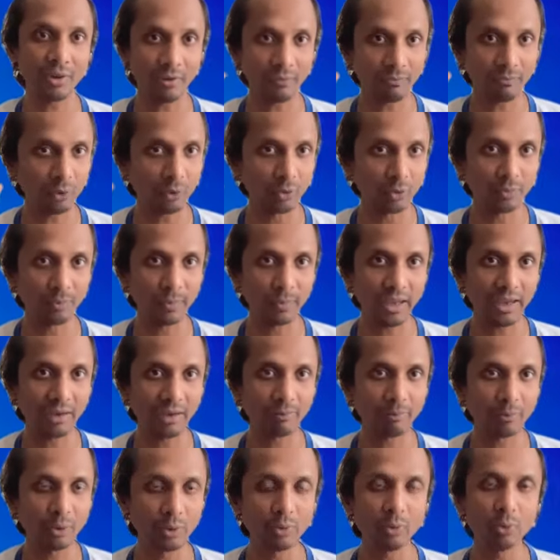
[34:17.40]
If you're
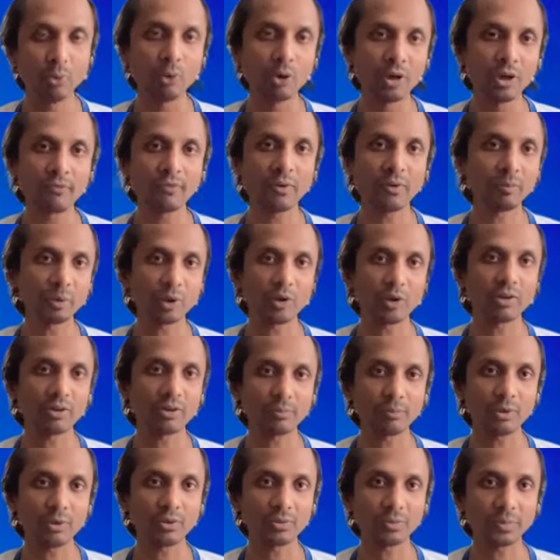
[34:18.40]
speaking purely from
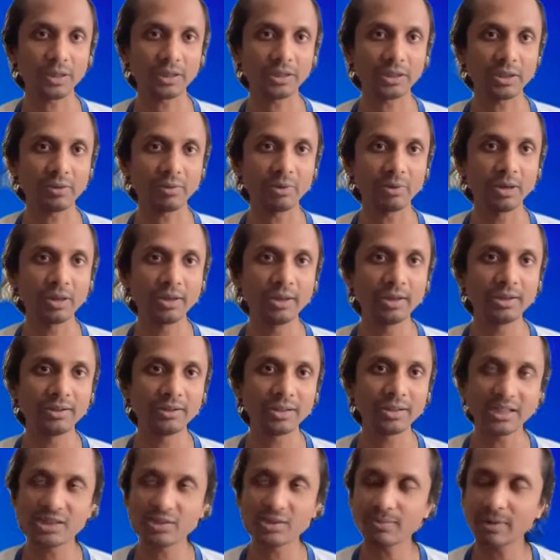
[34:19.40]
token perspective,
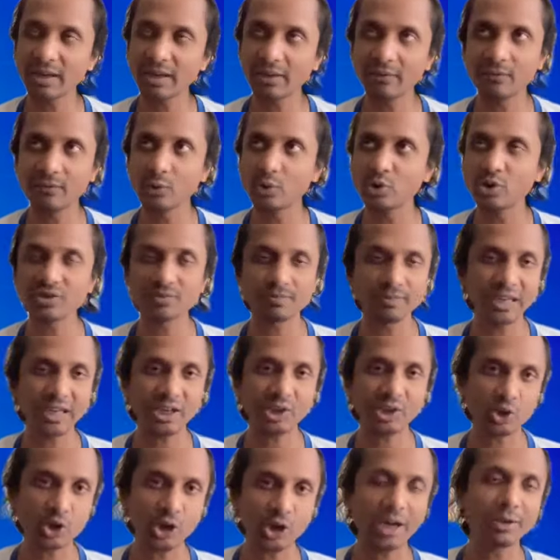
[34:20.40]
that's why if you just make
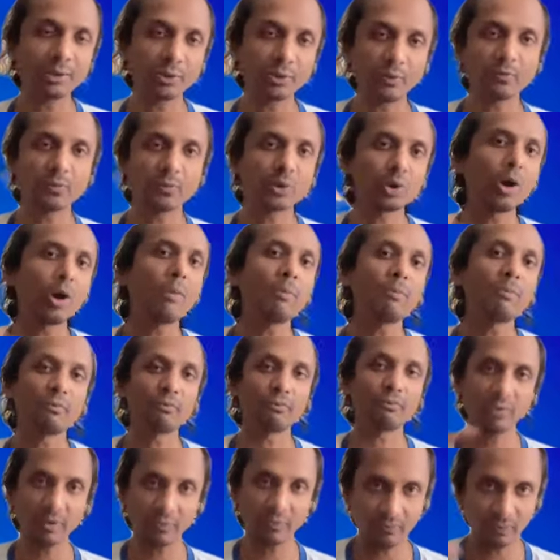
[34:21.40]
a chart of top
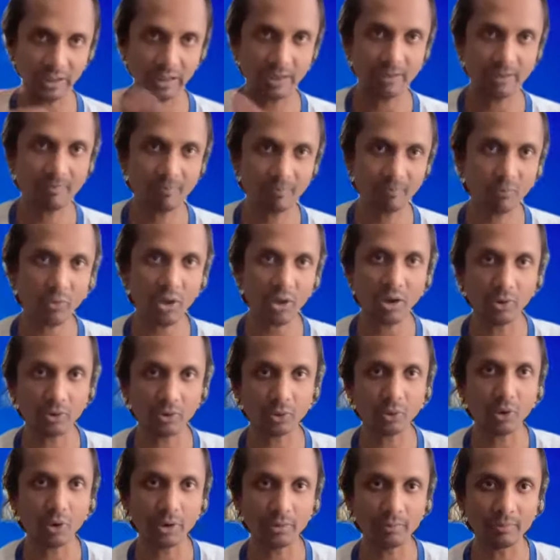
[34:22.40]
50
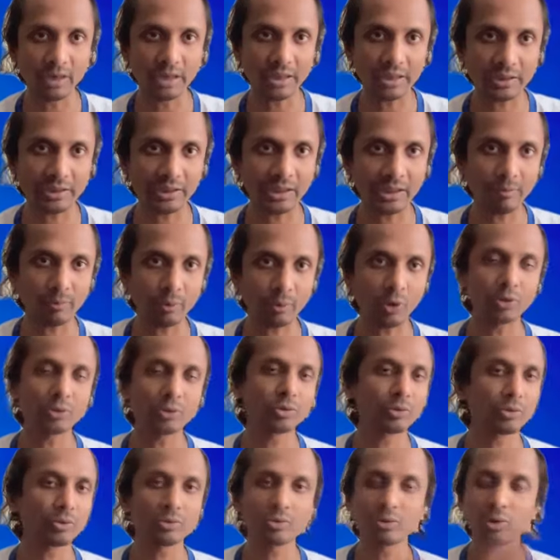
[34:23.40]
on CoinMarketCap or
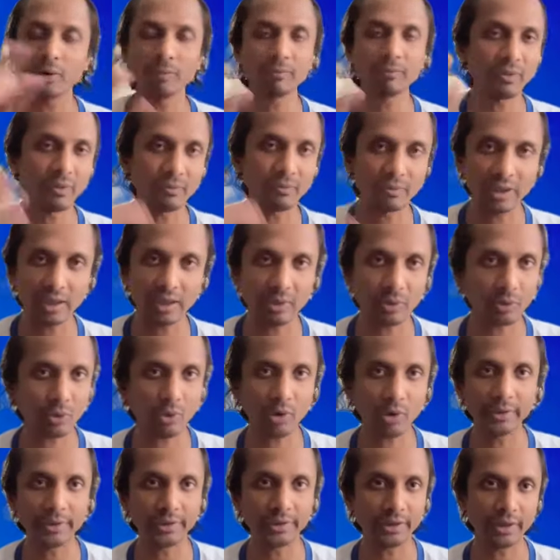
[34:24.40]
top 50 on
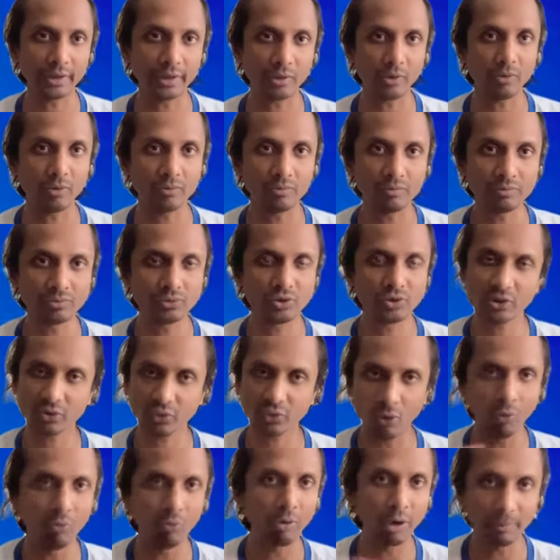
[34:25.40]
CoinGecko, just
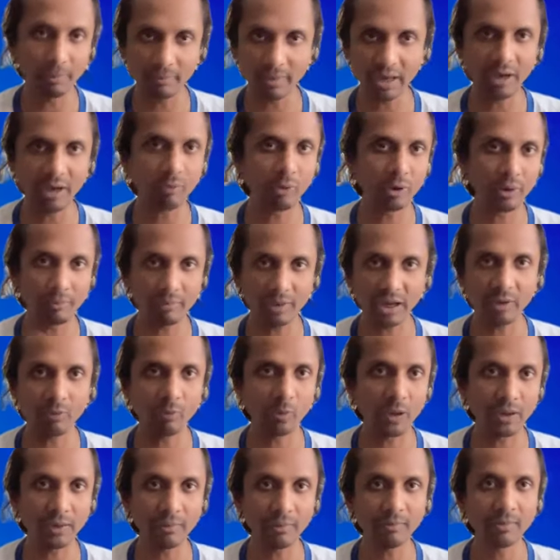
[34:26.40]
go one by
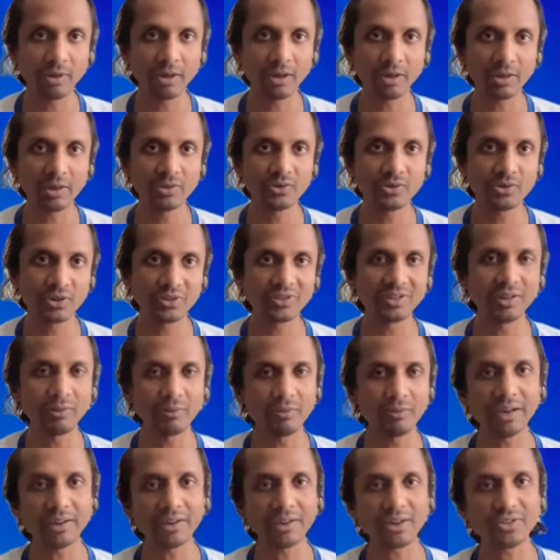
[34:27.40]
one, just see
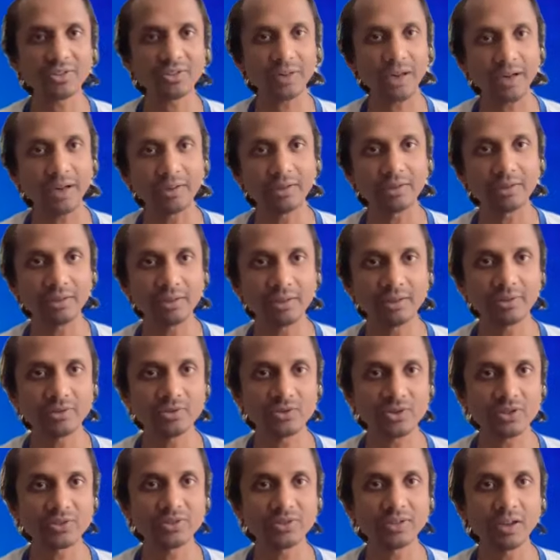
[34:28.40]
where they stand,
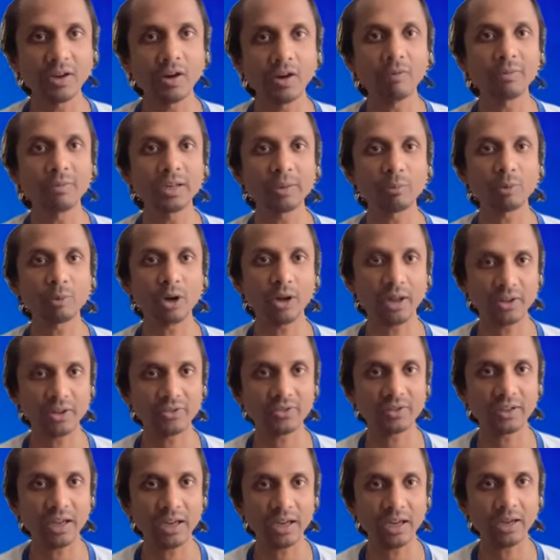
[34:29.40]
just see how many
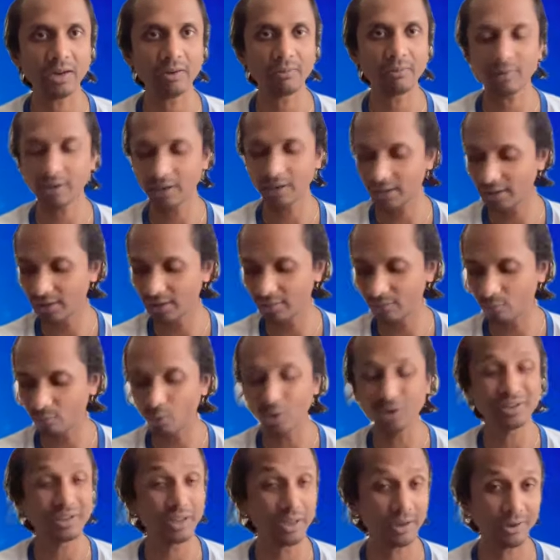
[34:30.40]
products they have and
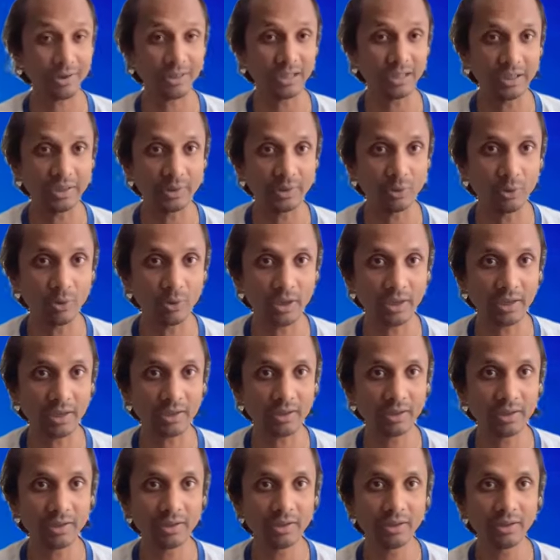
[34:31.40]
what they're really doing.